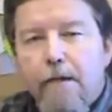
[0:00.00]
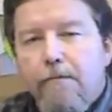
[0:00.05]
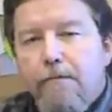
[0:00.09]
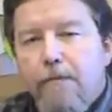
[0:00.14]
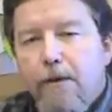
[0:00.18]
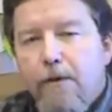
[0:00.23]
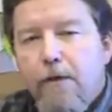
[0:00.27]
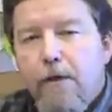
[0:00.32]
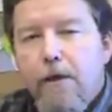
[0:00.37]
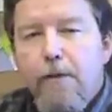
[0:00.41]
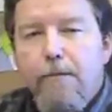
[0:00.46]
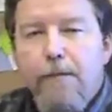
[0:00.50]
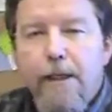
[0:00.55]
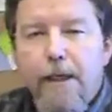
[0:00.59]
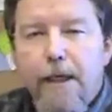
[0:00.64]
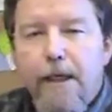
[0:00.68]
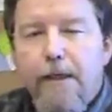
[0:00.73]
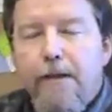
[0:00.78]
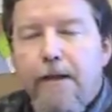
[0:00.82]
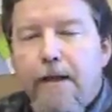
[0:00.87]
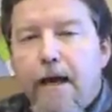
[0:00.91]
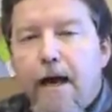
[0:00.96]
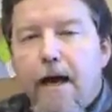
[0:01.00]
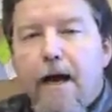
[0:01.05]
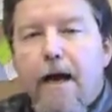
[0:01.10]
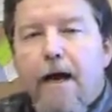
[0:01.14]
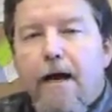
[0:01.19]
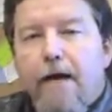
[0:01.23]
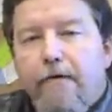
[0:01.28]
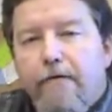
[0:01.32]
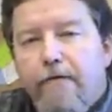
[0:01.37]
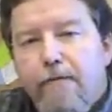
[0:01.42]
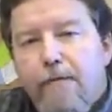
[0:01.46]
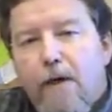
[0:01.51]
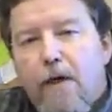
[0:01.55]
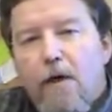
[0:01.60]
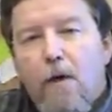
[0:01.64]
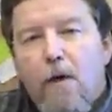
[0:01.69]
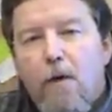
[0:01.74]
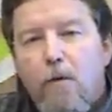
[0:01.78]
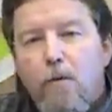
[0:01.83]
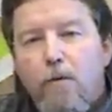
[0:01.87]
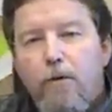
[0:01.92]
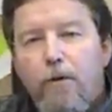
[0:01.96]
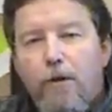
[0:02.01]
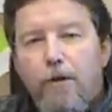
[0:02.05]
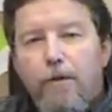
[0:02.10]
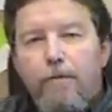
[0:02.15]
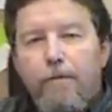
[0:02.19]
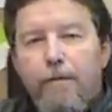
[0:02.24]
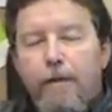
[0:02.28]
beauty being in the eye of the beholder.